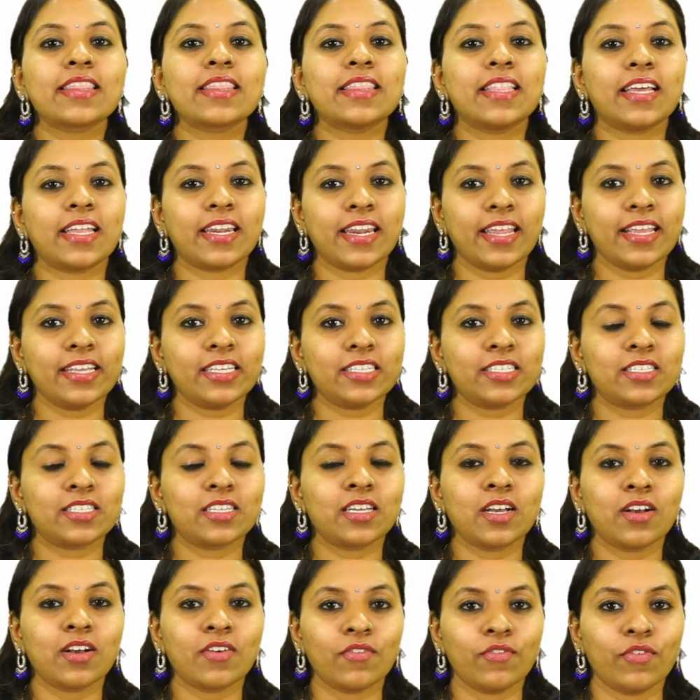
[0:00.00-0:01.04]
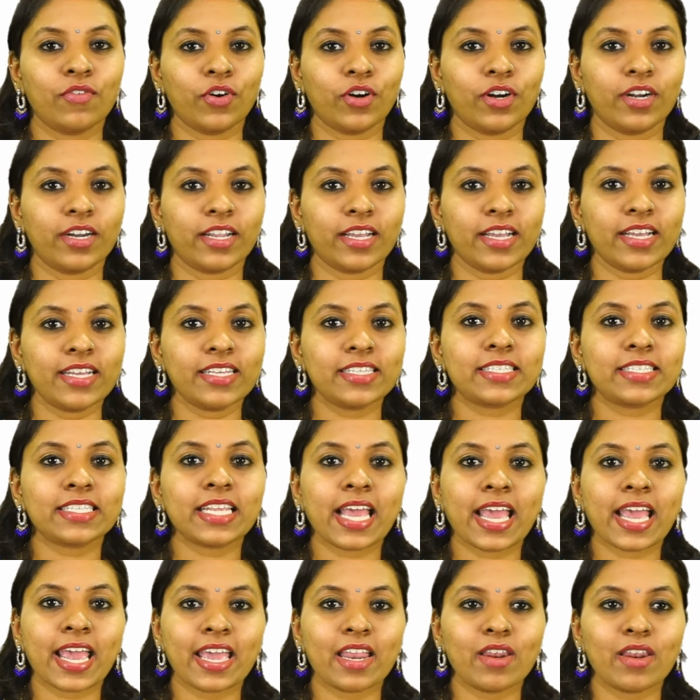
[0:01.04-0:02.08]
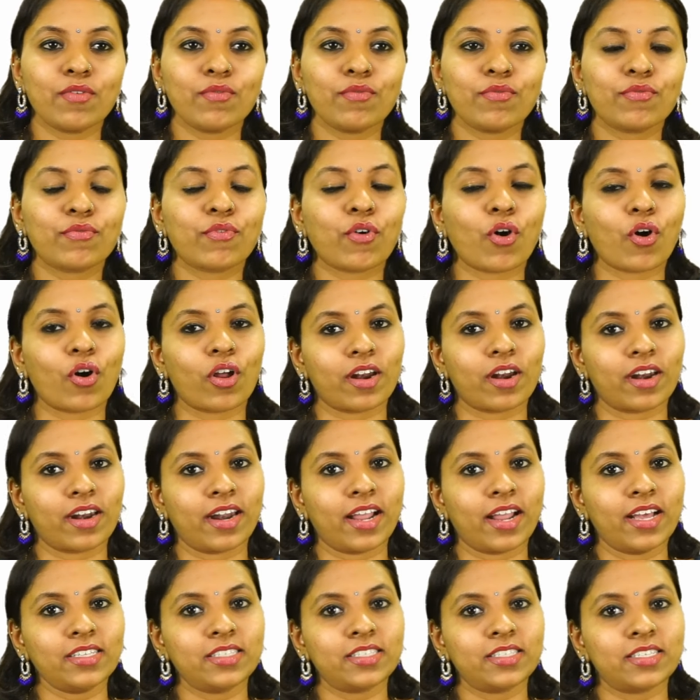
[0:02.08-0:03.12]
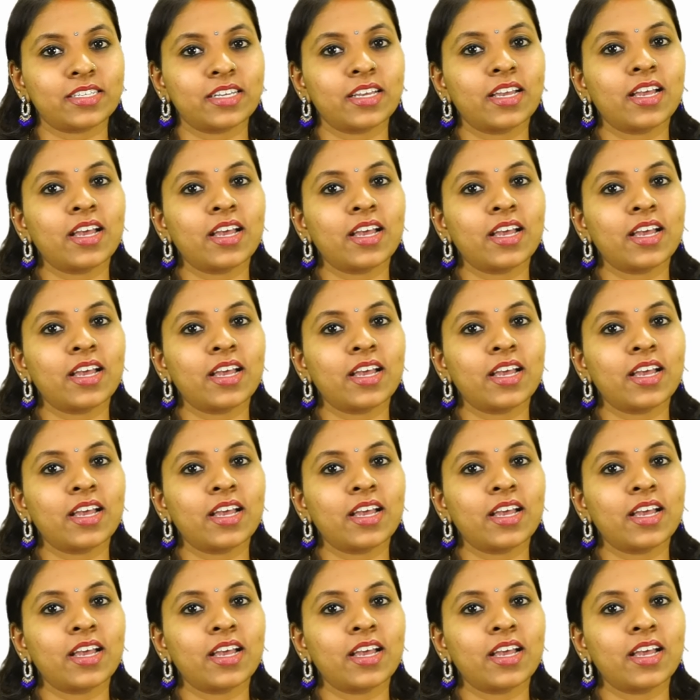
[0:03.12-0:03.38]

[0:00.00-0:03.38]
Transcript: The next word is N for nut.